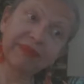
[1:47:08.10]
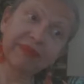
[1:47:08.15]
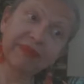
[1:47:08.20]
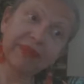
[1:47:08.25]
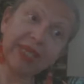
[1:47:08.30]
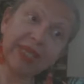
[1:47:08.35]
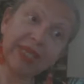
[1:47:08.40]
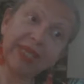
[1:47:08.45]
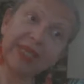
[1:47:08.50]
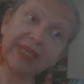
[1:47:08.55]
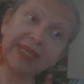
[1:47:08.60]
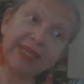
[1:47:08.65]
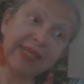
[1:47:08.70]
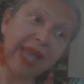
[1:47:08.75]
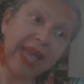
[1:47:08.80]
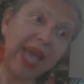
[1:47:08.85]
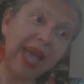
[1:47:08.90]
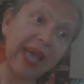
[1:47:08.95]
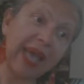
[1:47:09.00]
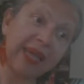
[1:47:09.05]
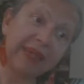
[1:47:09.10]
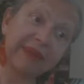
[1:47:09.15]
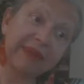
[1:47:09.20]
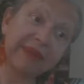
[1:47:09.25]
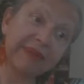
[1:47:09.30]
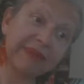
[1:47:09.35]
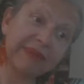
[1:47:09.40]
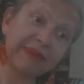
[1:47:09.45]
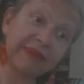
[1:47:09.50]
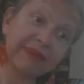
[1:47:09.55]
and it's sad.
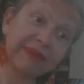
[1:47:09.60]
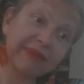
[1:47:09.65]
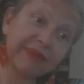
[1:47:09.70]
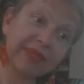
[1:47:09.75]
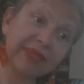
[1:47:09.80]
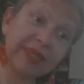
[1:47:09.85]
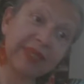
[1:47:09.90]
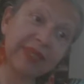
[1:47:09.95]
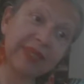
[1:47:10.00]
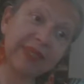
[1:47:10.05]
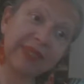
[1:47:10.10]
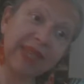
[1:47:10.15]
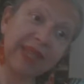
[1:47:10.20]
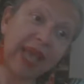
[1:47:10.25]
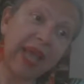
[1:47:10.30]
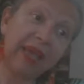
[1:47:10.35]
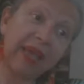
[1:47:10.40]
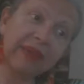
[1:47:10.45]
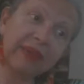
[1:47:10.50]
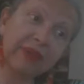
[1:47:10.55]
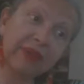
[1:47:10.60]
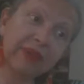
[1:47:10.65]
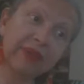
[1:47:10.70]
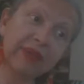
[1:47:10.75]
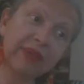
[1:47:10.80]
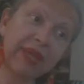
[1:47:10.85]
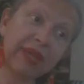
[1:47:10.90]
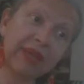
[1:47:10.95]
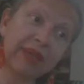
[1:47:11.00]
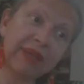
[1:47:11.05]
It is sad, you know.
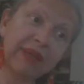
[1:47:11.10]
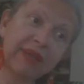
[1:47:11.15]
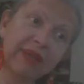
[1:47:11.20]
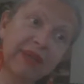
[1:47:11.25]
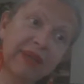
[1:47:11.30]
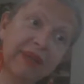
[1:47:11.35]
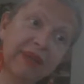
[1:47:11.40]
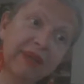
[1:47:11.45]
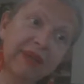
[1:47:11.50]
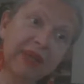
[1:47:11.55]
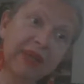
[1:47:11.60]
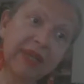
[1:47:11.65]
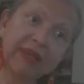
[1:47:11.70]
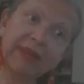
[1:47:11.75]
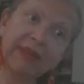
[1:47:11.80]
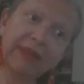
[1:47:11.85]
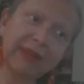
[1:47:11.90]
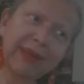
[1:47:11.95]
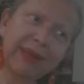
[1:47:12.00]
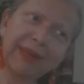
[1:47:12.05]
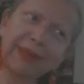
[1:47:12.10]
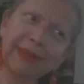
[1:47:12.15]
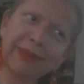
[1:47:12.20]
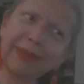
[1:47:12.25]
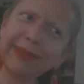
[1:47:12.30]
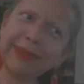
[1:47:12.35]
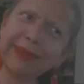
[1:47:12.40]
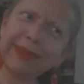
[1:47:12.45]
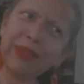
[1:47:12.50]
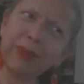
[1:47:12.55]
Like, I here I know
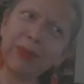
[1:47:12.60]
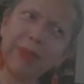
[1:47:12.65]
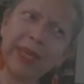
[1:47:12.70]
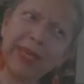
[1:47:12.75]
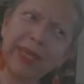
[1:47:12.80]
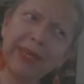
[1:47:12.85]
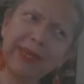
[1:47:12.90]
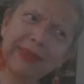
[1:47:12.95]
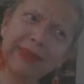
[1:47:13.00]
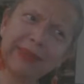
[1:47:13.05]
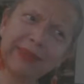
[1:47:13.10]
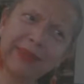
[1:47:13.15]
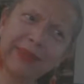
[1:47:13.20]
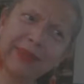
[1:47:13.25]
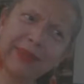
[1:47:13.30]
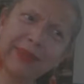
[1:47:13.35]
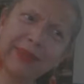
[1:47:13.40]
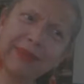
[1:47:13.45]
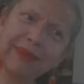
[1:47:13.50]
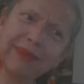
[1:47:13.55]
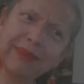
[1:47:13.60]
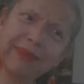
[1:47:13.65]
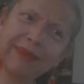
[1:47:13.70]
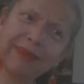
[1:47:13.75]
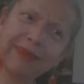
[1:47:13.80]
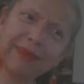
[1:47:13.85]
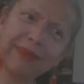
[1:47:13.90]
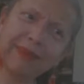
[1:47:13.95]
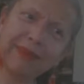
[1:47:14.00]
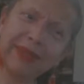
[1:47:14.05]
all these Dominicans with
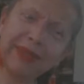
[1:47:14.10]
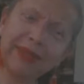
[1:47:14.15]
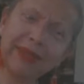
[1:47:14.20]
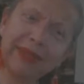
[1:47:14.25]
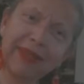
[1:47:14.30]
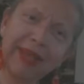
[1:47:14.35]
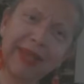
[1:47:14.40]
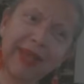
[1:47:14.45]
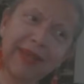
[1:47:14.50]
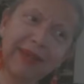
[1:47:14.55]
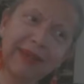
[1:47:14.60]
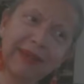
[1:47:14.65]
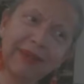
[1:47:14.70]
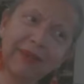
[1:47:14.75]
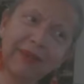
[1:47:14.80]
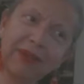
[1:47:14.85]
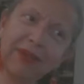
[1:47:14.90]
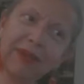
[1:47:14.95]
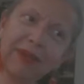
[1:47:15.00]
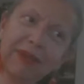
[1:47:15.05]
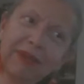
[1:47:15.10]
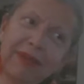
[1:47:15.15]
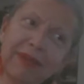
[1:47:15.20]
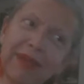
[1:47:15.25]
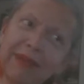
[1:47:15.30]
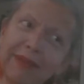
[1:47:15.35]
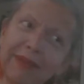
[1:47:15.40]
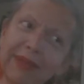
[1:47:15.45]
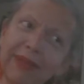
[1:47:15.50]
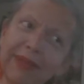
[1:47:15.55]
with like if you I mean